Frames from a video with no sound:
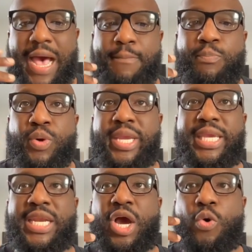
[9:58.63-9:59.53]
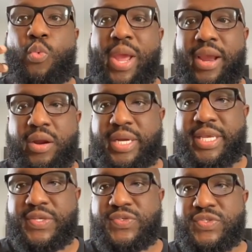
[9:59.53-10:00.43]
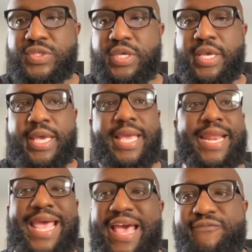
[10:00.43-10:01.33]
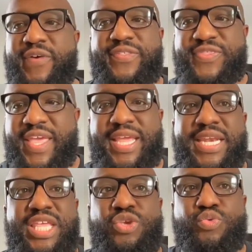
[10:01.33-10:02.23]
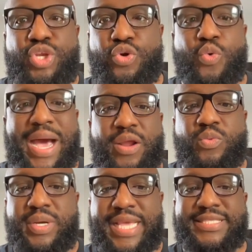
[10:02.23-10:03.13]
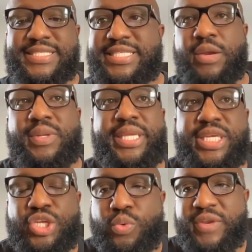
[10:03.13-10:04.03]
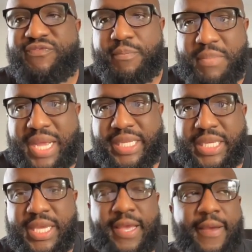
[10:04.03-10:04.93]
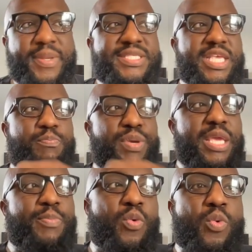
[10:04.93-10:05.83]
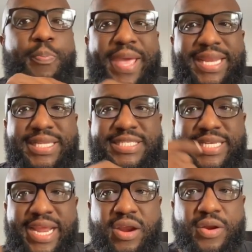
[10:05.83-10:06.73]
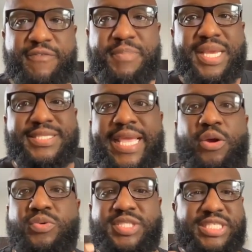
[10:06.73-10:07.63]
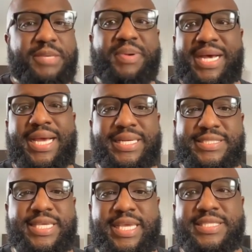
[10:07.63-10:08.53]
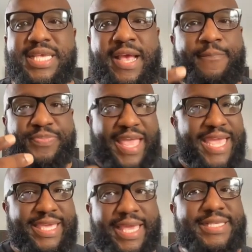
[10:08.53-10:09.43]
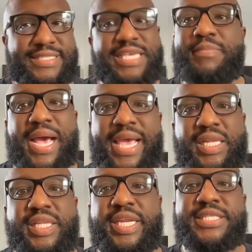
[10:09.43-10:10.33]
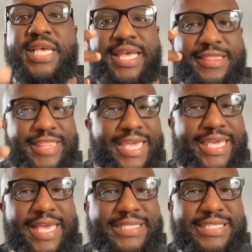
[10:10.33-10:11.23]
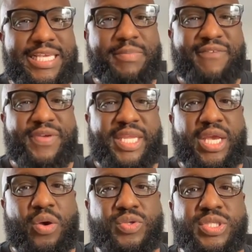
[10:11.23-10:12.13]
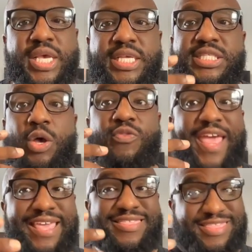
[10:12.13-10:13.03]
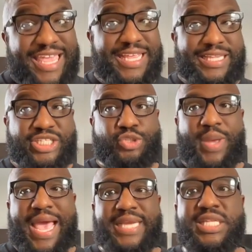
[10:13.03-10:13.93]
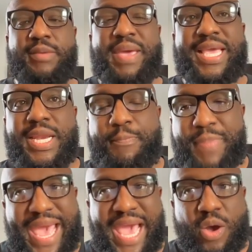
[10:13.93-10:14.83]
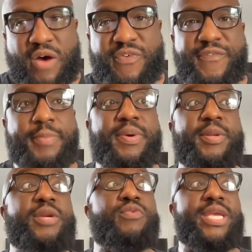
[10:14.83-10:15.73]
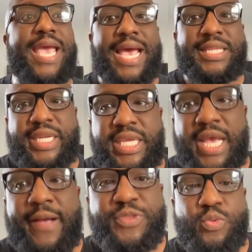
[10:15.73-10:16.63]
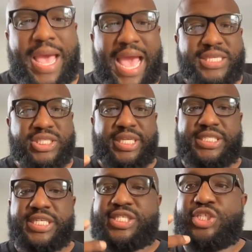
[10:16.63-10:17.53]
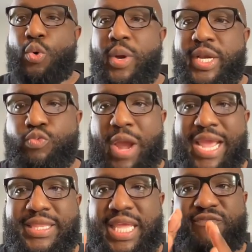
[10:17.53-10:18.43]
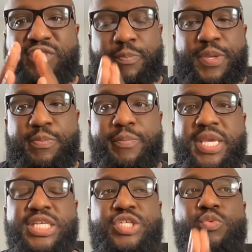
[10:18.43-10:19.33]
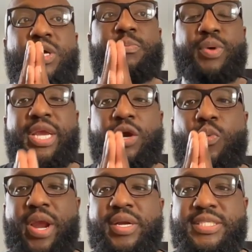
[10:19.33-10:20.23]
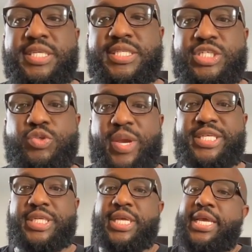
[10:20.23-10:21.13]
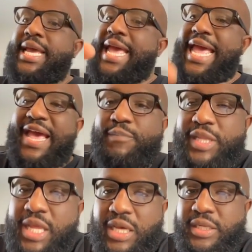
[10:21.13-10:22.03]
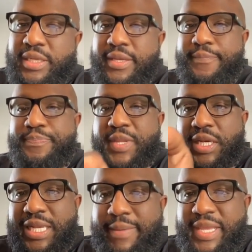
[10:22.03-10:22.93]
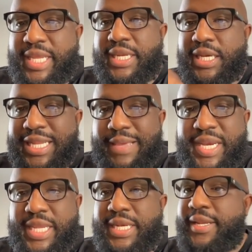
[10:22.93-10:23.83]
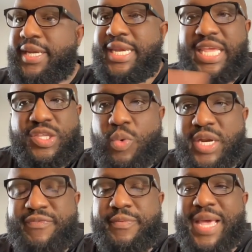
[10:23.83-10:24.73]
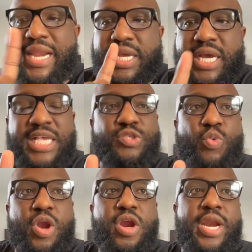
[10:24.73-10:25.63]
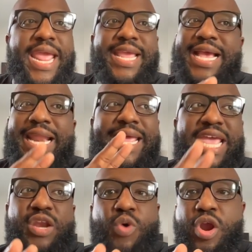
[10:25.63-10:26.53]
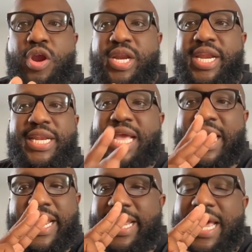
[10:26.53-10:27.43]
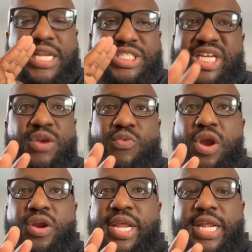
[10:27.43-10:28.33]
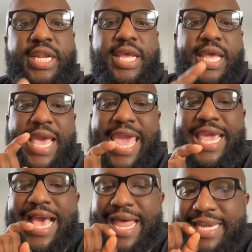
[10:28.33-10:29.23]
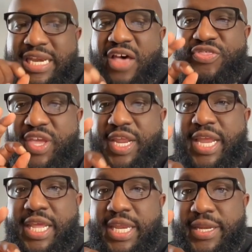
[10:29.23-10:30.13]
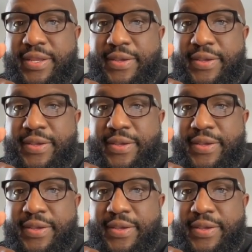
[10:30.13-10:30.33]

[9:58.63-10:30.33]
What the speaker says: I'm bringing awareness, and everything that you do, don't necessarily do it for money. But see, people will paint this narrative because they don't see behind the scenes. They can't see my analytics. They can't see my videos. So they think that you actually making a bag off of it. But in reality, you actually just doing the right thing for the people because you want to bring awareness to the situation. And look, limited. Neither one of them got a cuss word, ain't got an N word in it, ain't got a J word in it, ain't got nothing in it.